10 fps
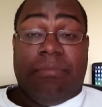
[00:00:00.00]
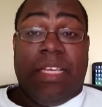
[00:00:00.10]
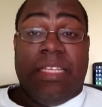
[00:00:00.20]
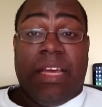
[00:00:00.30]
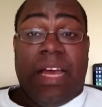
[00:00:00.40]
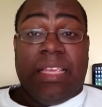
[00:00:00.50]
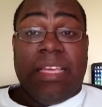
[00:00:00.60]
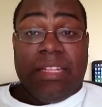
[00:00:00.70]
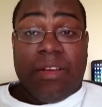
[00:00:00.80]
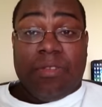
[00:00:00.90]
I
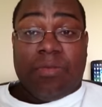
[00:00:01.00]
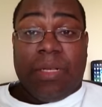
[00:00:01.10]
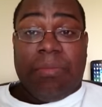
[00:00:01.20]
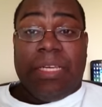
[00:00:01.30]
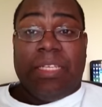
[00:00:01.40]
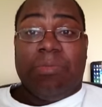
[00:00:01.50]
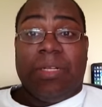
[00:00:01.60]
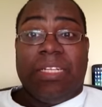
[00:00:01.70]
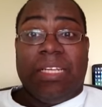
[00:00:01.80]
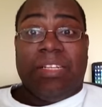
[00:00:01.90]
think he knows what he means,
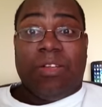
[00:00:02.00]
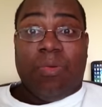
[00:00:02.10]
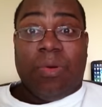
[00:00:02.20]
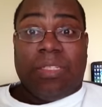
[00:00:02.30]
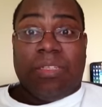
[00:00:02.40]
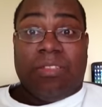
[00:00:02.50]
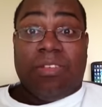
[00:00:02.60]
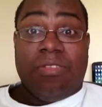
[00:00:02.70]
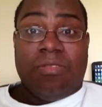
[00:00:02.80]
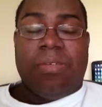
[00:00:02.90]
but he doesn't know what the
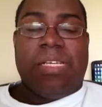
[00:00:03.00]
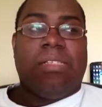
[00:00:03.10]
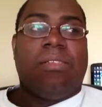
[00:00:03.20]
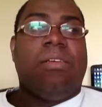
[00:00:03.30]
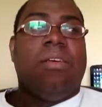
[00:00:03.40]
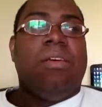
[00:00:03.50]
term means.